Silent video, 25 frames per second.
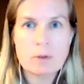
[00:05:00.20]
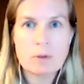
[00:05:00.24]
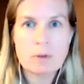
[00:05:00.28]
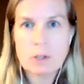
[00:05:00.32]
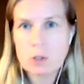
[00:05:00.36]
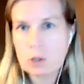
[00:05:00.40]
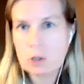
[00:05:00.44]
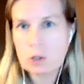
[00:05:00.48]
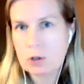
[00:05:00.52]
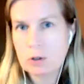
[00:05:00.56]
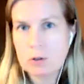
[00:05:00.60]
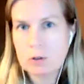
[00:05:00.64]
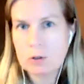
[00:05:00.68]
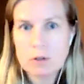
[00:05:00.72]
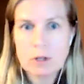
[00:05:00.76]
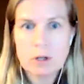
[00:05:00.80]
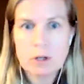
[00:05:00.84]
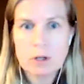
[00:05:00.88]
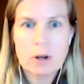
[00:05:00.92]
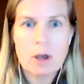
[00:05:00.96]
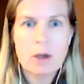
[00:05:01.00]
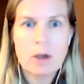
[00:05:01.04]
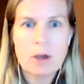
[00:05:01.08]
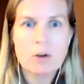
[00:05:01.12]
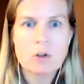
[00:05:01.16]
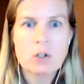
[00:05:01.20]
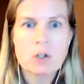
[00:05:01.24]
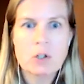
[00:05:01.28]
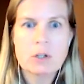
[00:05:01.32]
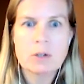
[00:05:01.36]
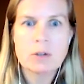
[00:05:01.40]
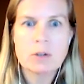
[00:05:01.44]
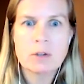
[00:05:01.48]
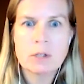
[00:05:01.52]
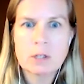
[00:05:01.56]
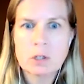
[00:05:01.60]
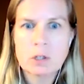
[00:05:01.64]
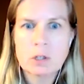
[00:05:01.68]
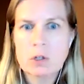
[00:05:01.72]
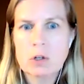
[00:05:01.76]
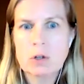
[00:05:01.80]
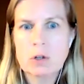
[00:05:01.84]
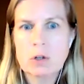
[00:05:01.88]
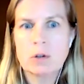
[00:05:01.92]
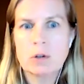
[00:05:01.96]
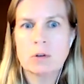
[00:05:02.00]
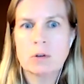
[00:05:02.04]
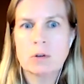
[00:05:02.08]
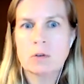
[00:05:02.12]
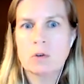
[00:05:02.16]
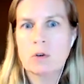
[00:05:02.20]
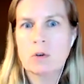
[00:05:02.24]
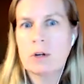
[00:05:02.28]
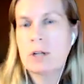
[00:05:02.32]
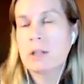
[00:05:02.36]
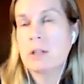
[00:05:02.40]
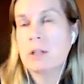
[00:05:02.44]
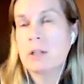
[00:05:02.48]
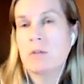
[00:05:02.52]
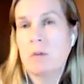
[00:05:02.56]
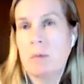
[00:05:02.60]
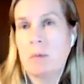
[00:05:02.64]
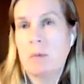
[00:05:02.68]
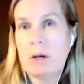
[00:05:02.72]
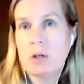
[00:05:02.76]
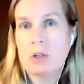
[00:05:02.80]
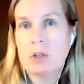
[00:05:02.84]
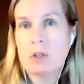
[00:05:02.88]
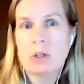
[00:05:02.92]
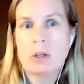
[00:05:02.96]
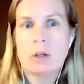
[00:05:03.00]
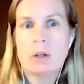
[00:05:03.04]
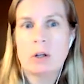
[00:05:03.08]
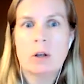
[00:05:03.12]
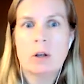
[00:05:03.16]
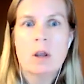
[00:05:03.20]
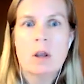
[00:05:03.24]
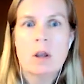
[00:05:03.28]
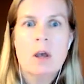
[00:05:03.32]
digital technologies, digital transformation.